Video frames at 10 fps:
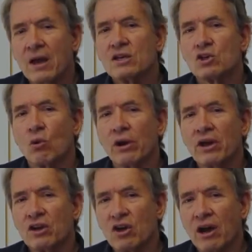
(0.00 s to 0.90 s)
So we're
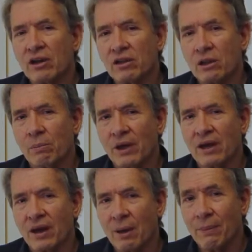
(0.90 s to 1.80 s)
going to talk a little
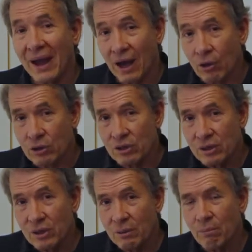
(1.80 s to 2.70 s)
bit about
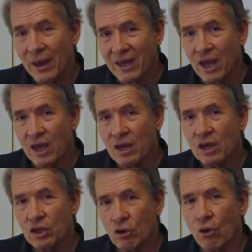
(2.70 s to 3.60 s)
making
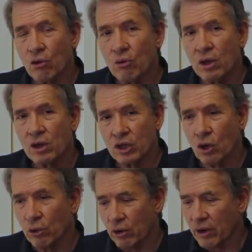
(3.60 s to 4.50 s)
your own
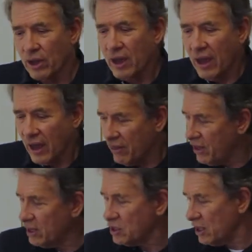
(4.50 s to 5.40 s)
yogurt. And
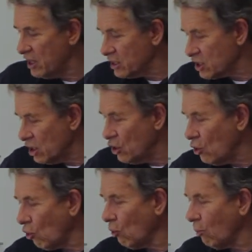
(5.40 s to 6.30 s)
this is
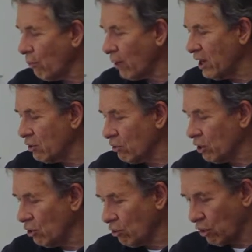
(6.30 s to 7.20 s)
no-brainer
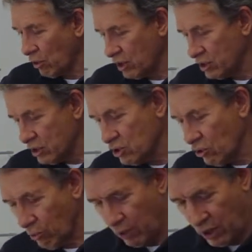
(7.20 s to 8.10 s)
yogurt. This is
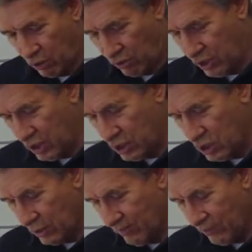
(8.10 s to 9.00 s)
no-brainer.
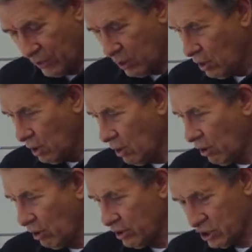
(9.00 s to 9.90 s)
These
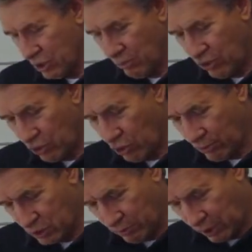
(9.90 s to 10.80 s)
are some
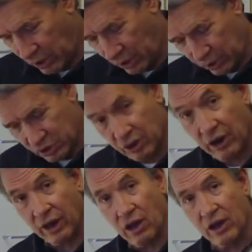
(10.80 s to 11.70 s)
thermos bottles that
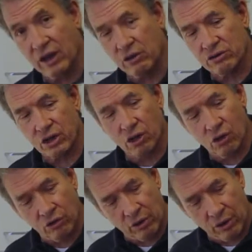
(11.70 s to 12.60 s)
I got years
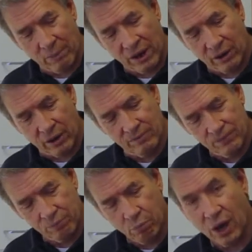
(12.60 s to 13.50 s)
ago. They're about a
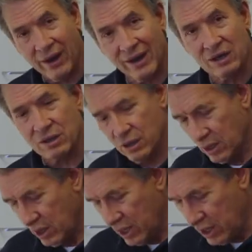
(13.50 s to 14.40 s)
pint
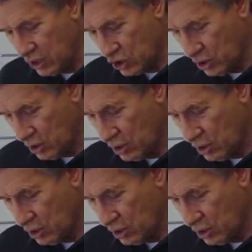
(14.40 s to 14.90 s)
each.